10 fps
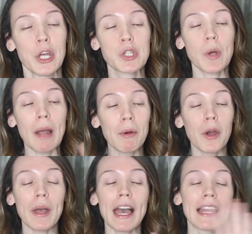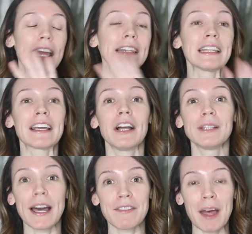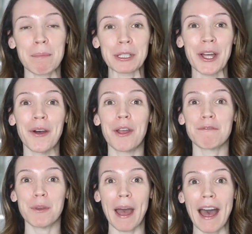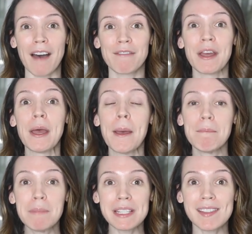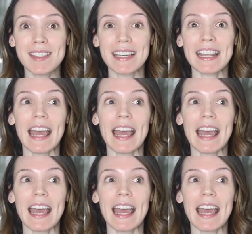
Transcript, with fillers: So I will go ahead and link a lot of that below if you have missed it.